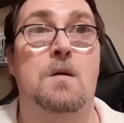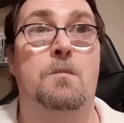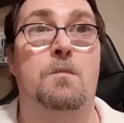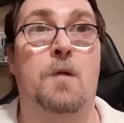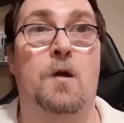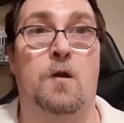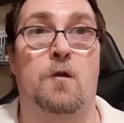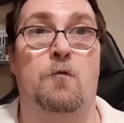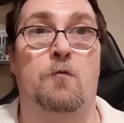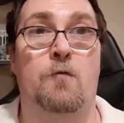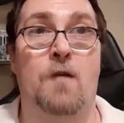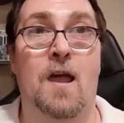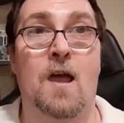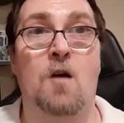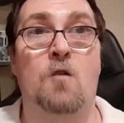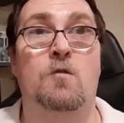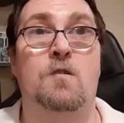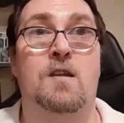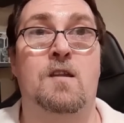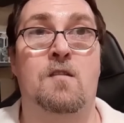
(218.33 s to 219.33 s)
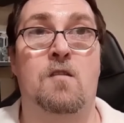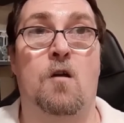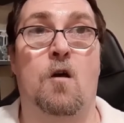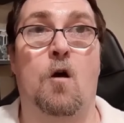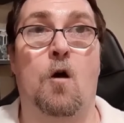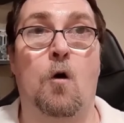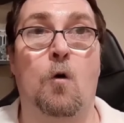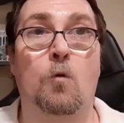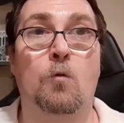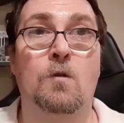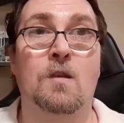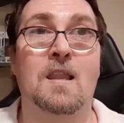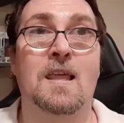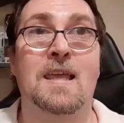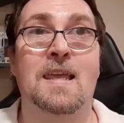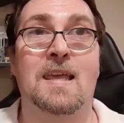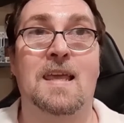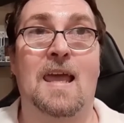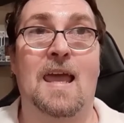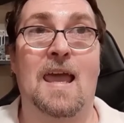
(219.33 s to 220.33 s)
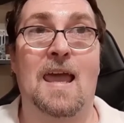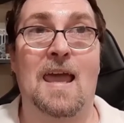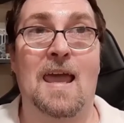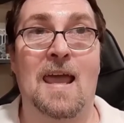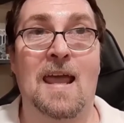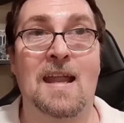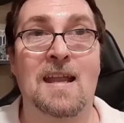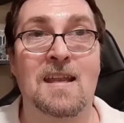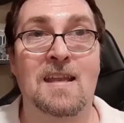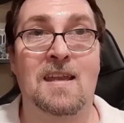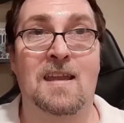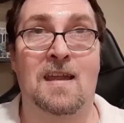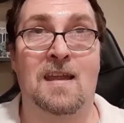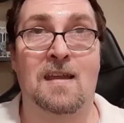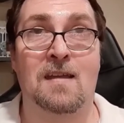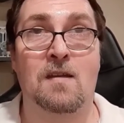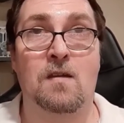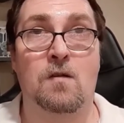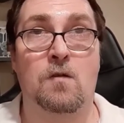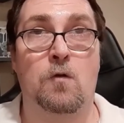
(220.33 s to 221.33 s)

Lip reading: but a round is only ended,